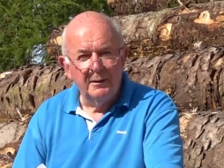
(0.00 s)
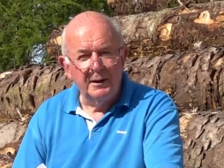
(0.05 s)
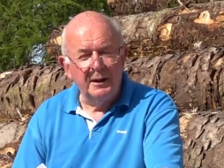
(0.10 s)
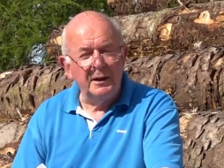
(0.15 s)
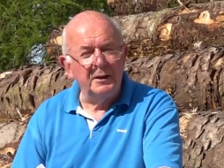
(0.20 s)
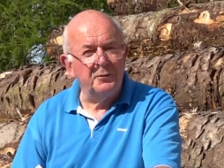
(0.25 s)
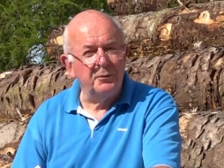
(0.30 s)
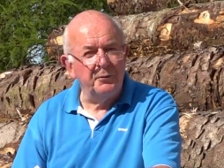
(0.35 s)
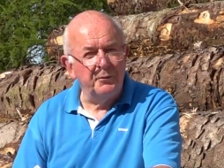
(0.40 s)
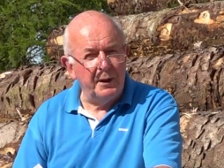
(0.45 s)

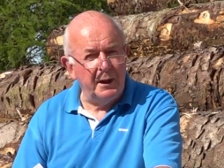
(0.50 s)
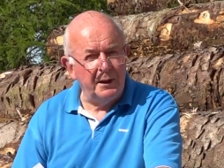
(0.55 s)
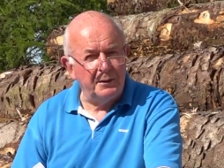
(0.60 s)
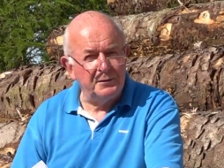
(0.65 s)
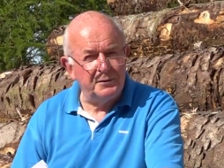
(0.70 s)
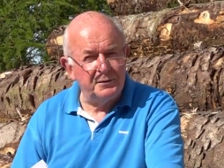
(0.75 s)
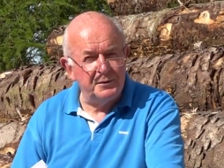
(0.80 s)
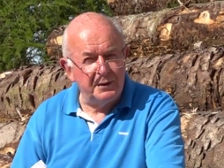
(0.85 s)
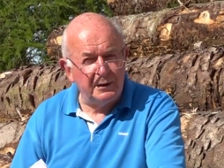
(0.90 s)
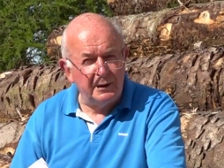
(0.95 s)
I thought
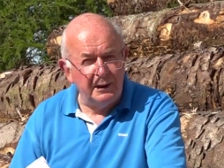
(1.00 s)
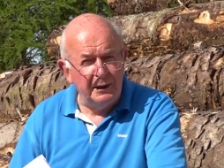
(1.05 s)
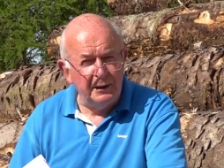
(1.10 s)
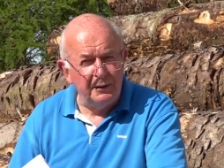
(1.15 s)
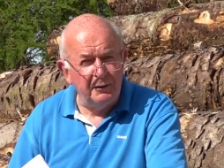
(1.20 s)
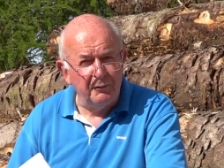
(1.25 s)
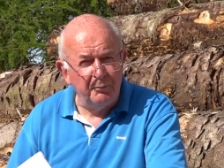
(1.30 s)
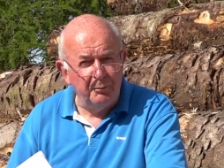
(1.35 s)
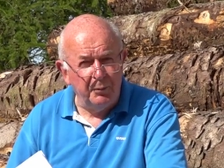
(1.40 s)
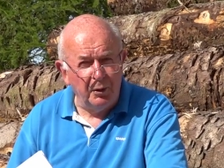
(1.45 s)
that's the
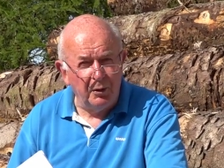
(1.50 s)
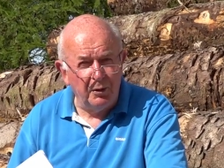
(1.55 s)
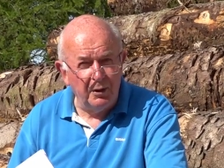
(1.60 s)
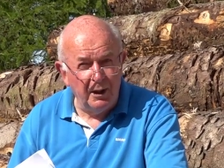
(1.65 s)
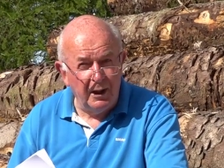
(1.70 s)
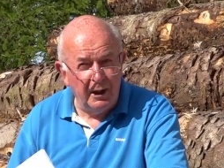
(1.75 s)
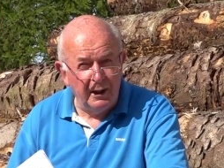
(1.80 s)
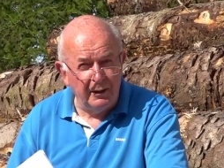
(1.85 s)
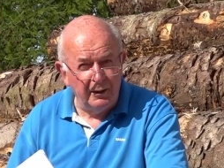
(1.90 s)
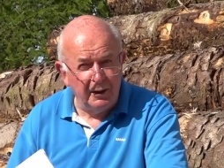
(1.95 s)
kind of book
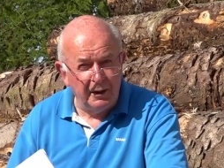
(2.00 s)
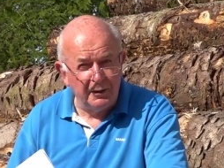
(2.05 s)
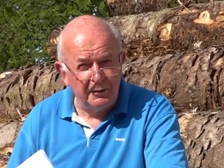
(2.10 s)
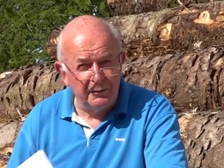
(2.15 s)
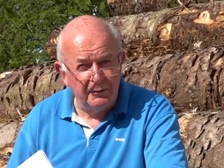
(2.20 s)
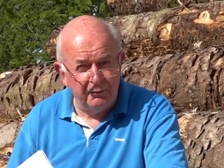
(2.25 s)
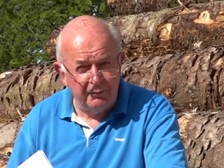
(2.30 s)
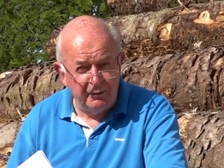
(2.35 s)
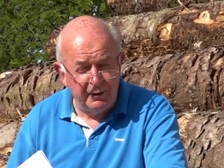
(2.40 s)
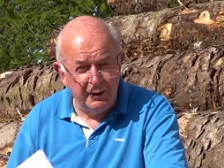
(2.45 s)
I like
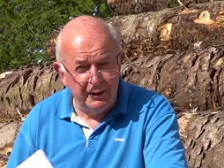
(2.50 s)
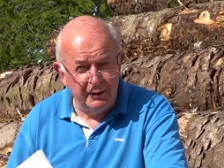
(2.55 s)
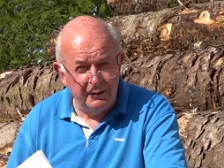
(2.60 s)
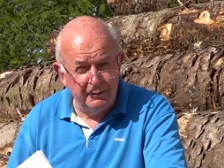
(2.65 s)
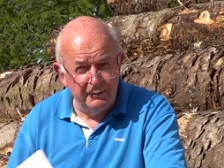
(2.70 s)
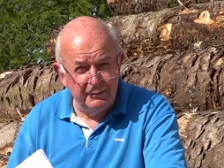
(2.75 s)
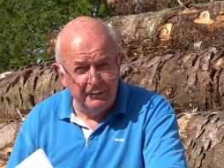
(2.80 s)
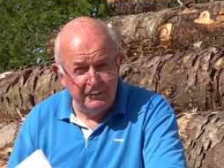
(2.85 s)
to read.